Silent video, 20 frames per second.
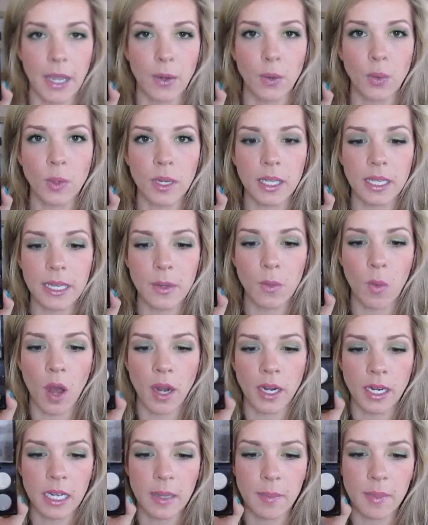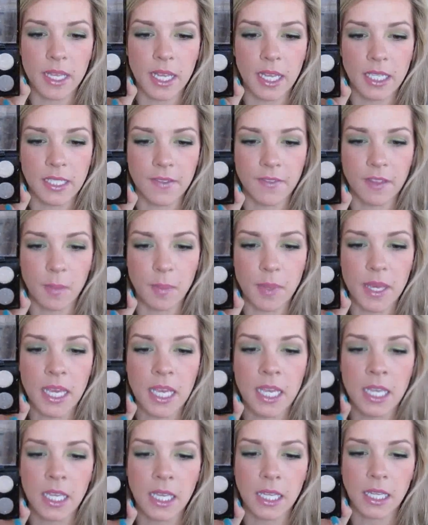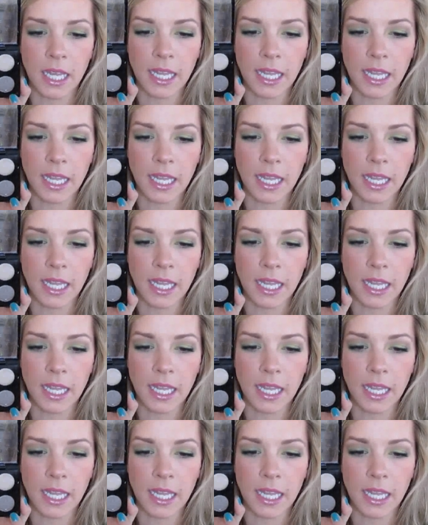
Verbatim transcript: I really wanted it because of the pink